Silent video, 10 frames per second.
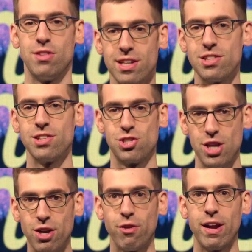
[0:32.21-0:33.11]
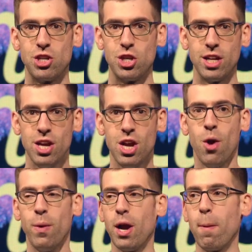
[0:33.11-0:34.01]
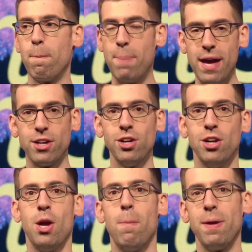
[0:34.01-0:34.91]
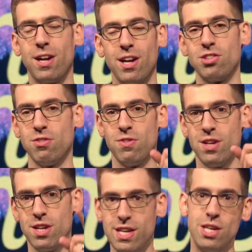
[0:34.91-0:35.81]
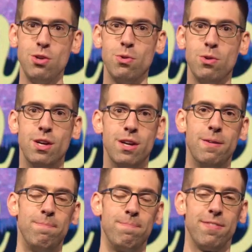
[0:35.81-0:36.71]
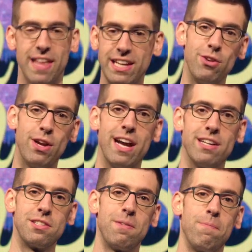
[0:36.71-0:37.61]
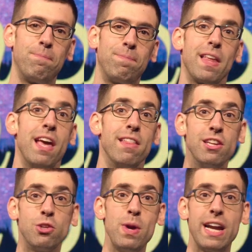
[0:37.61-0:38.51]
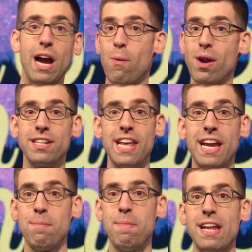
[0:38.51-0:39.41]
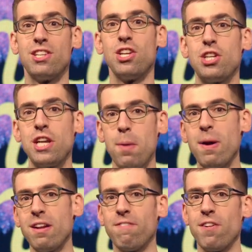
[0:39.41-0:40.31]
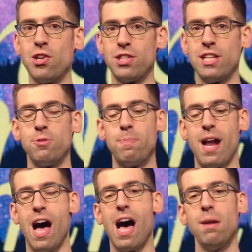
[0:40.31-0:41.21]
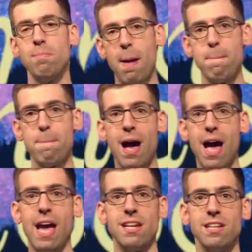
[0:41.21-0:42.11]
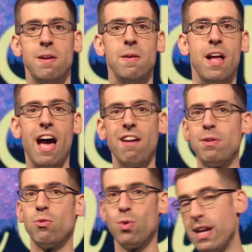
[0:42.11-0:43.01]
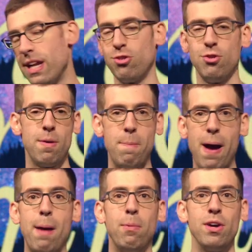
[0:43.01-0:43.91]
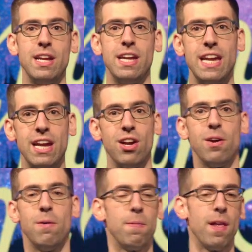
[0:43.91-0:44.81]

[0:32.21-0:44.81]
this generation. We are better because of you. Thank you, guys. This week, I wanted to take a minute to share about a verse that has been on my mind. I've been reading through the Bible in a year